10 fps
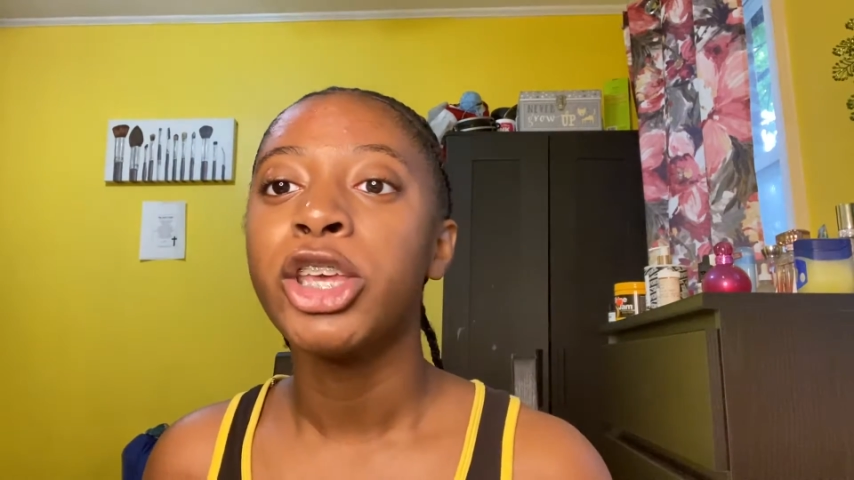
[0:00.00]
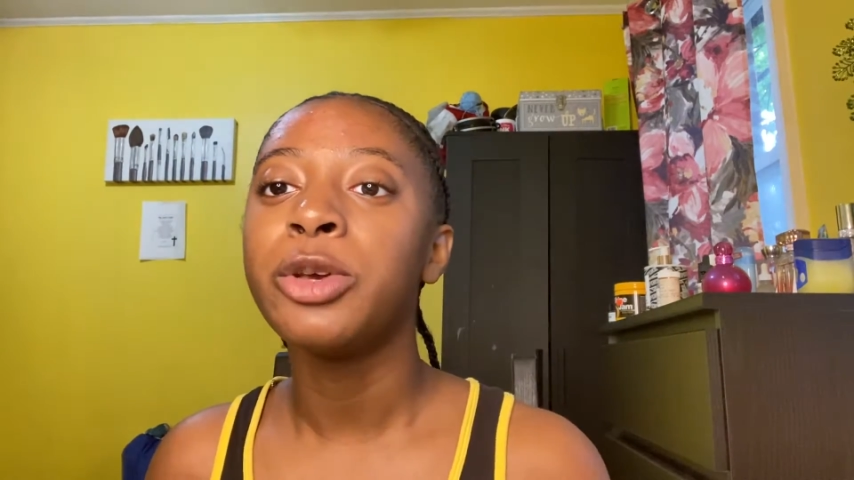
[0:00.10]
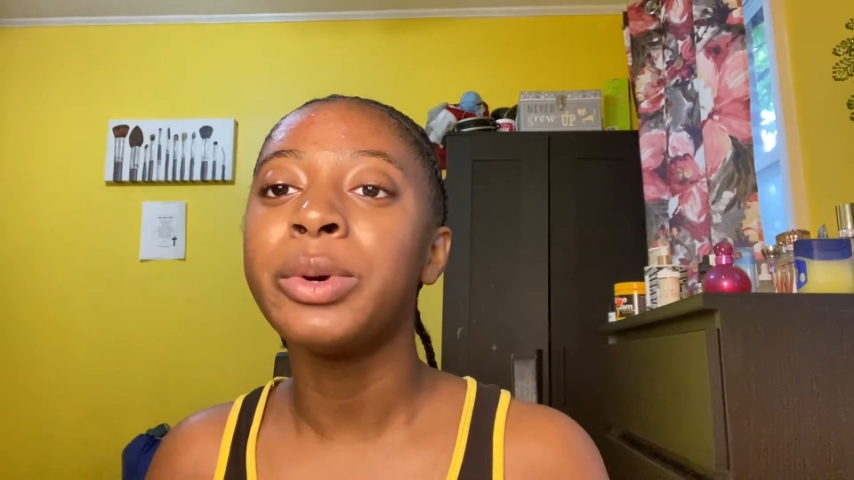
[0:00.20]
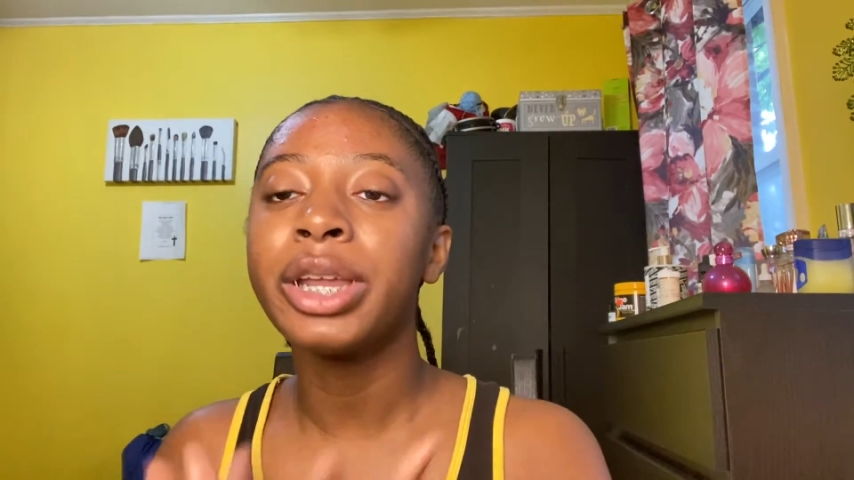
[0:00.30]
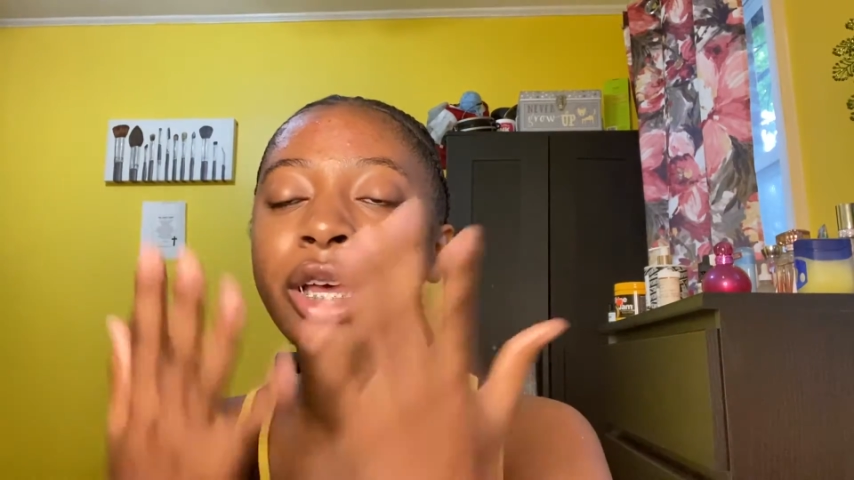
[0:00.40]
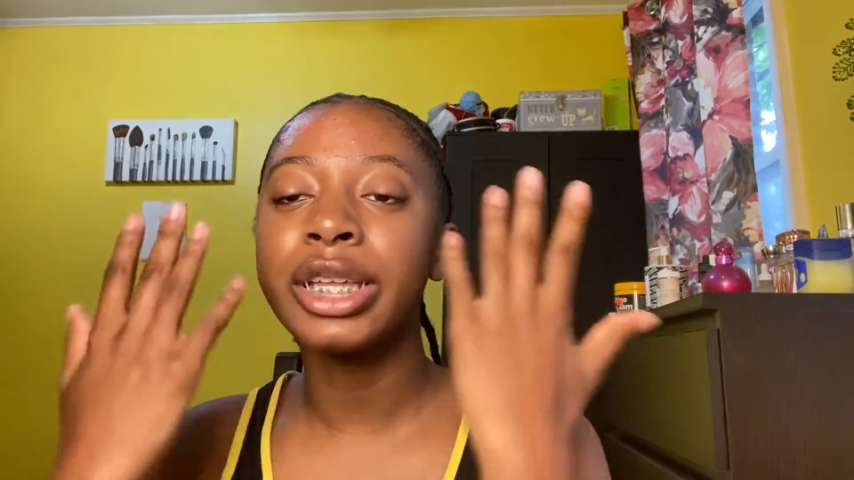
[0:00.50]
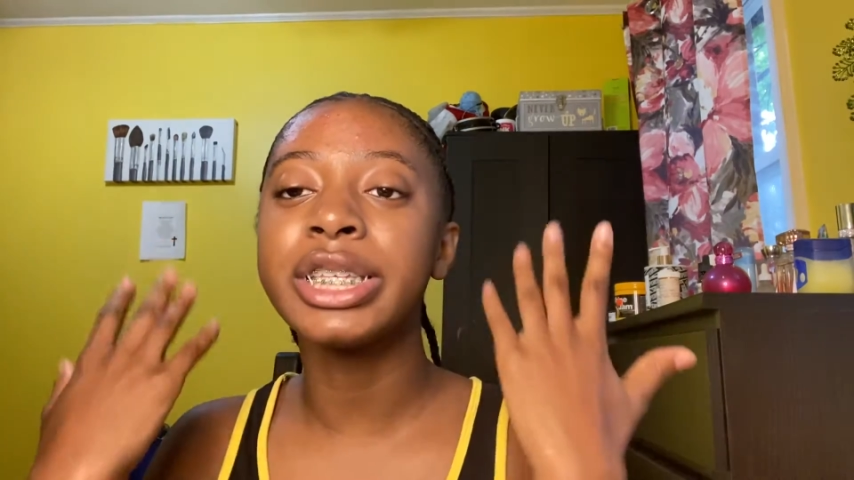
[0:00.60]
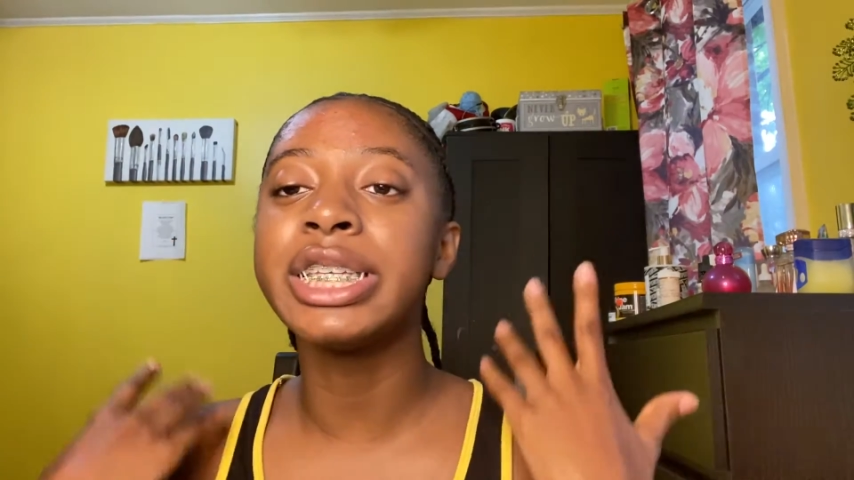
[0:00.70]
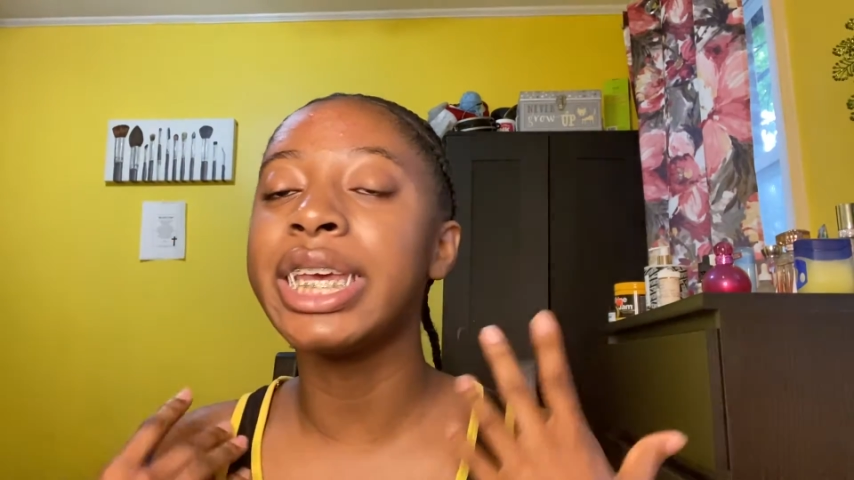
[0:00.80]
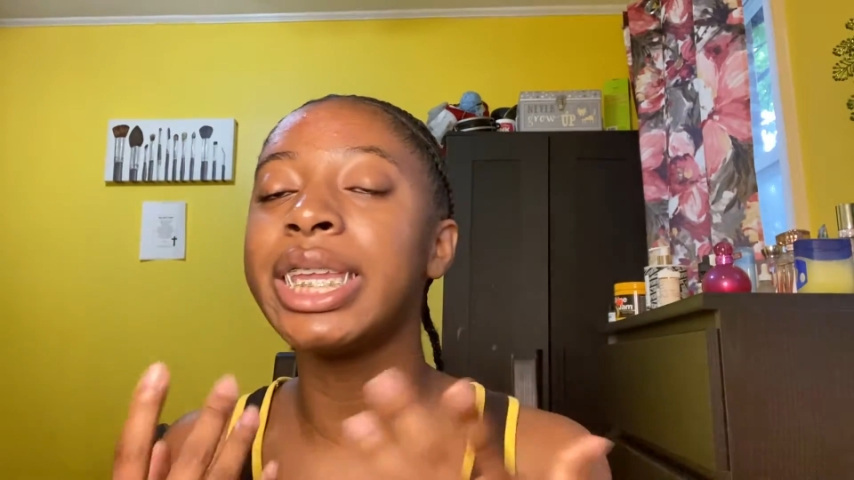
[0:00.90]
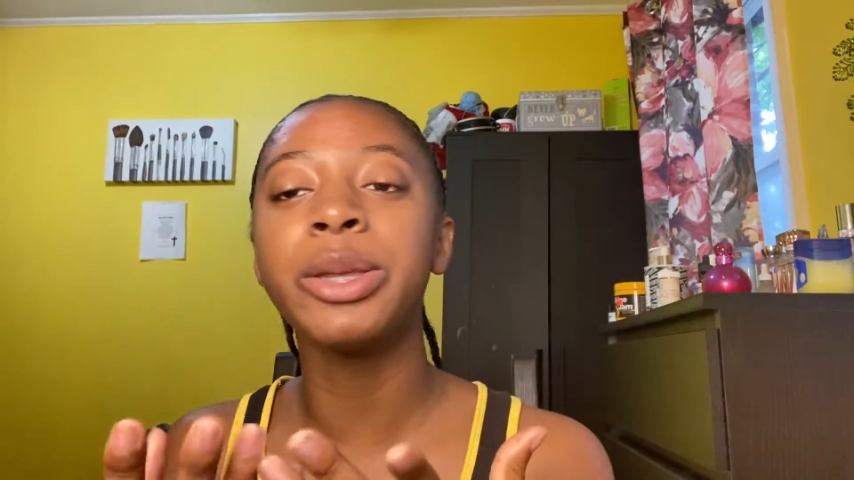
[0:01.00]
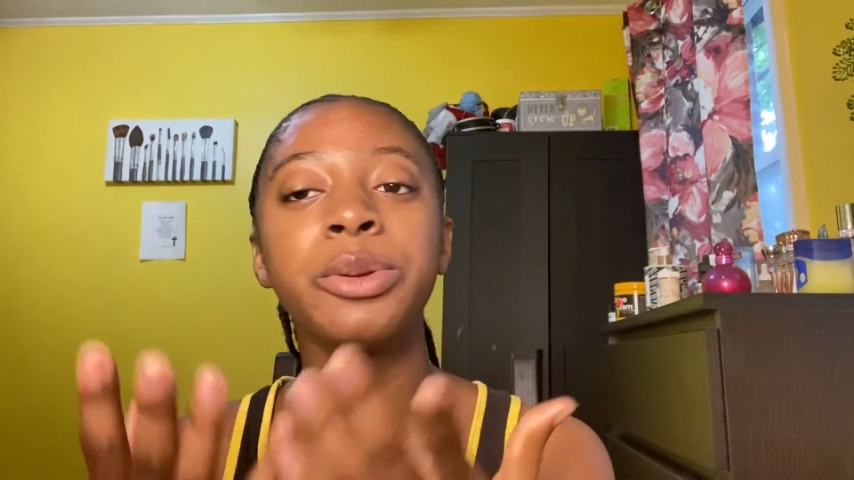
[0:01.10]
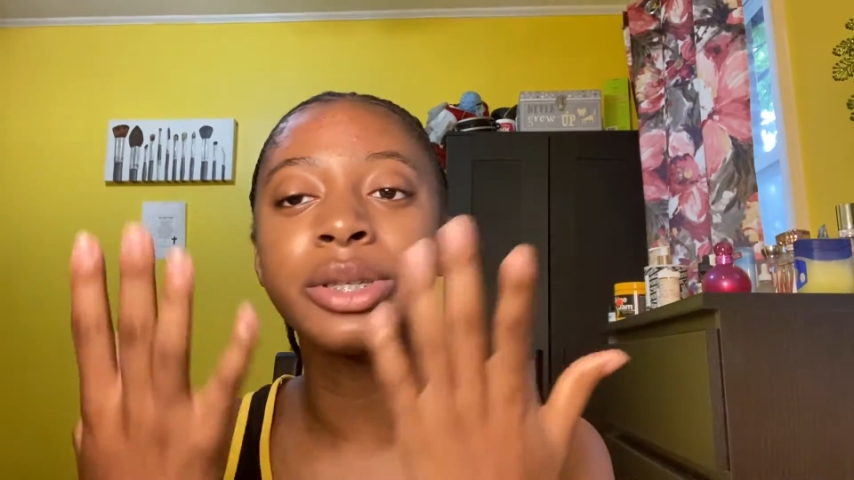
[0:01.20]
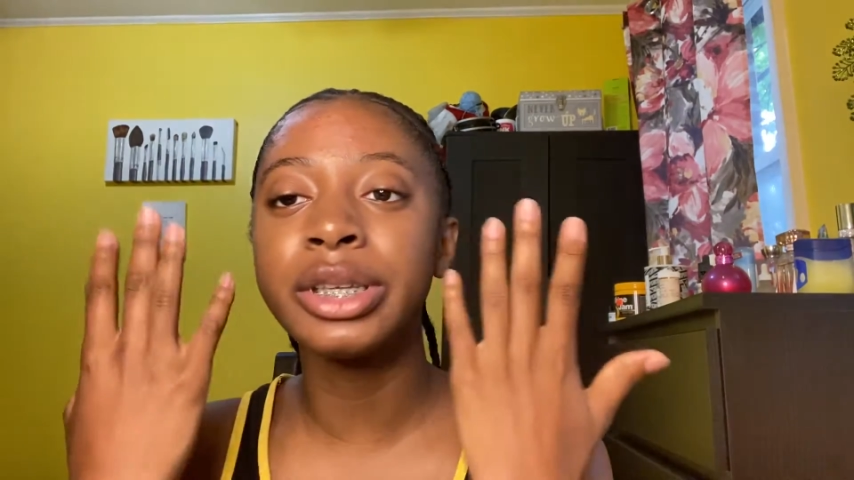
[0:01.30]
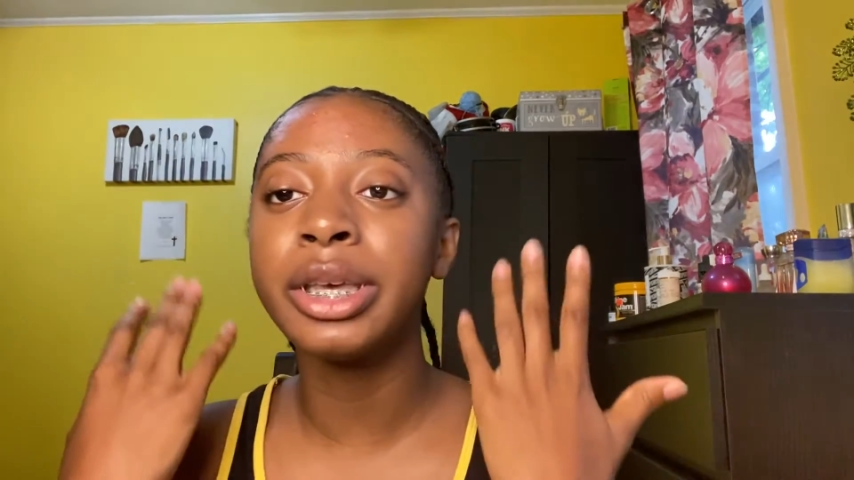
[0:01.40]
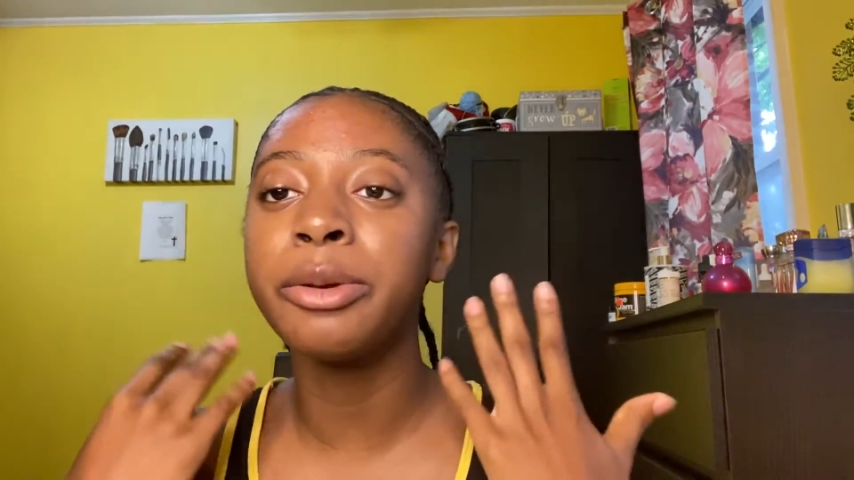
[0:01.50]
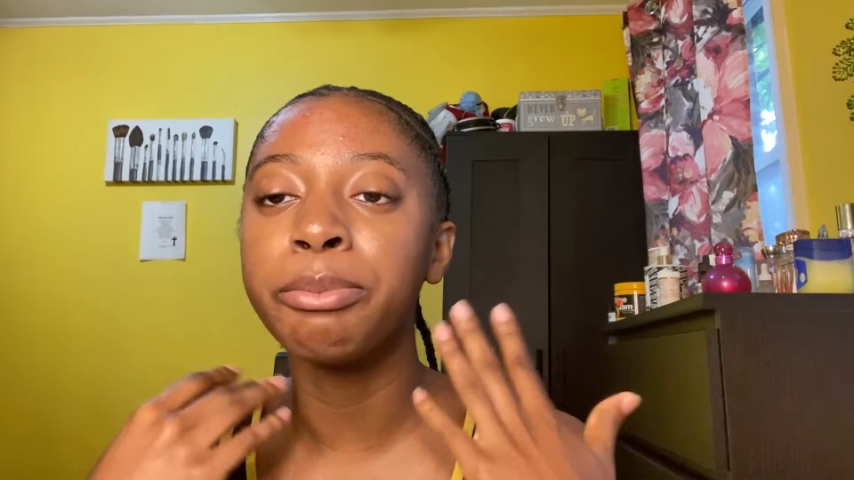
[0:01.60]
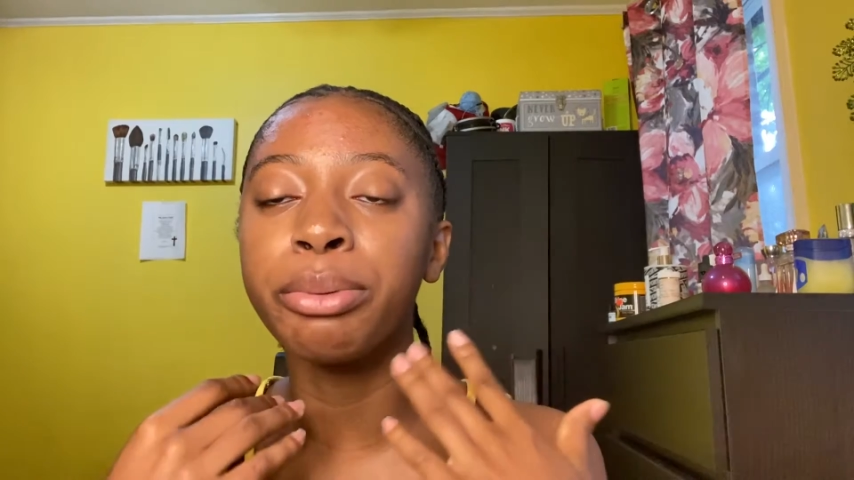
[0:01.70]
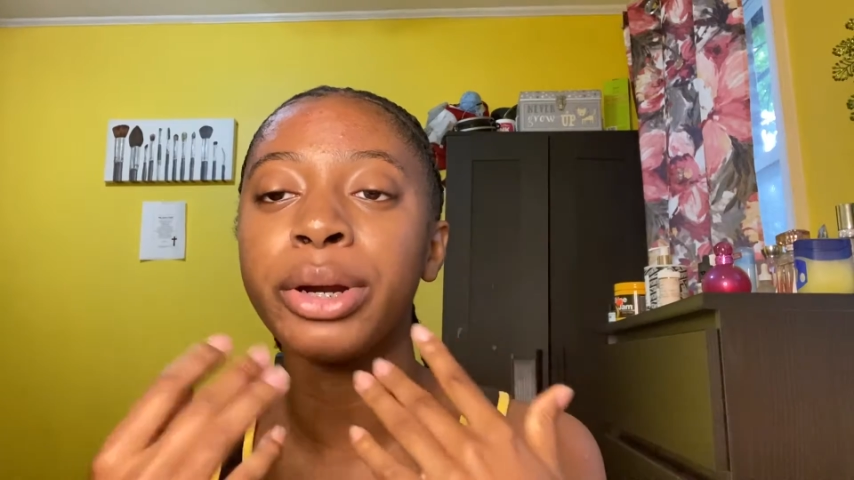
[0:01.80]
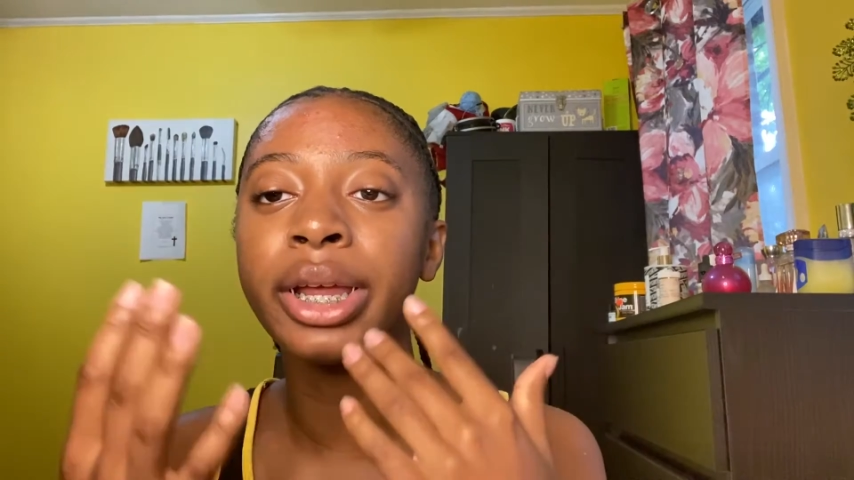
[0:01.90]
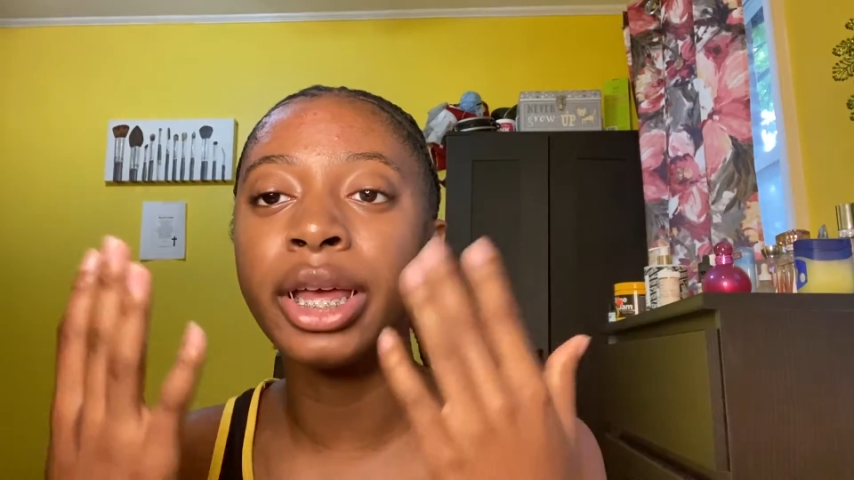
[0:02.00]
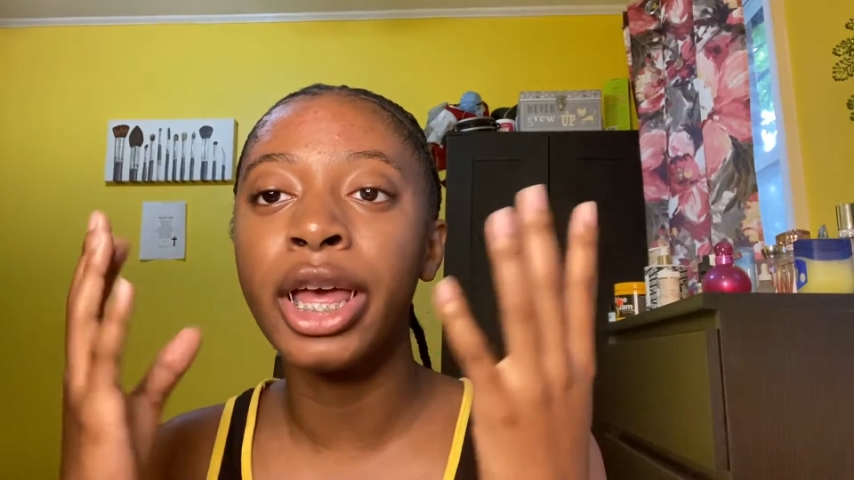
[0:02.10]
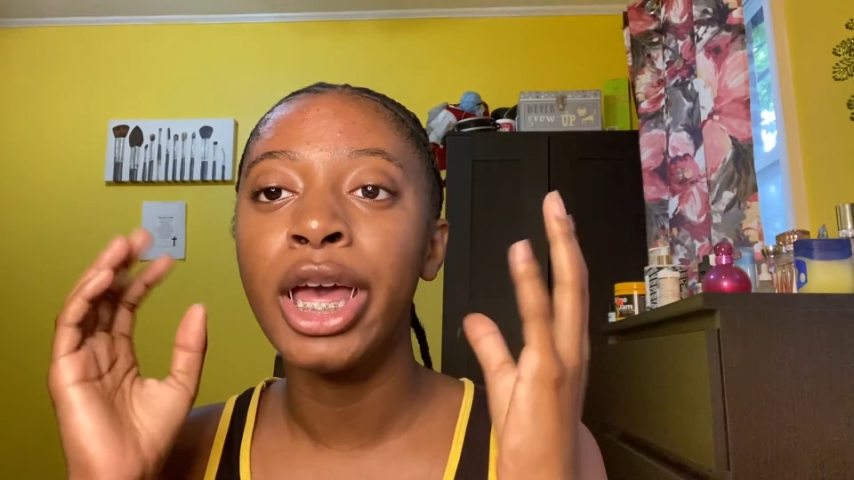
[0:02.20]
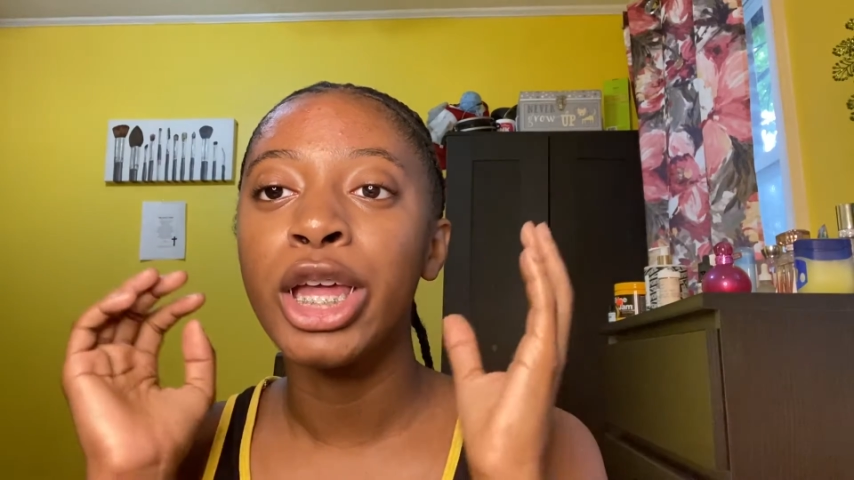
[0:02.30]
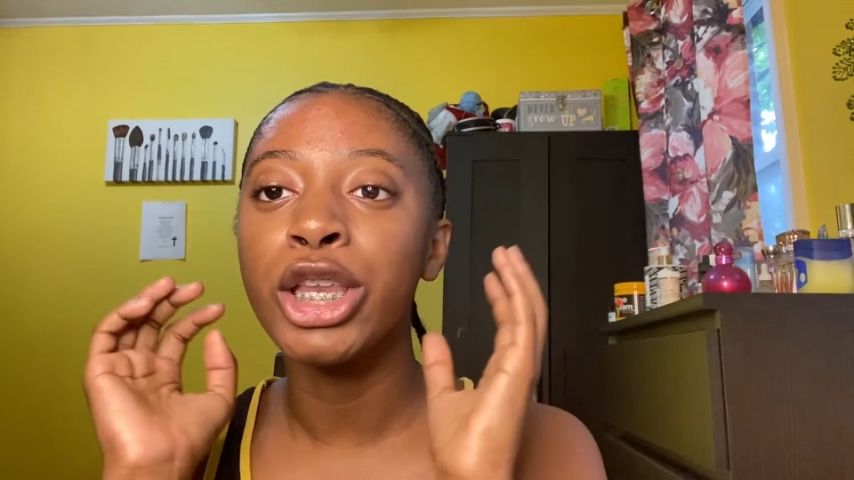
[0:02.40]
you want to continuously bring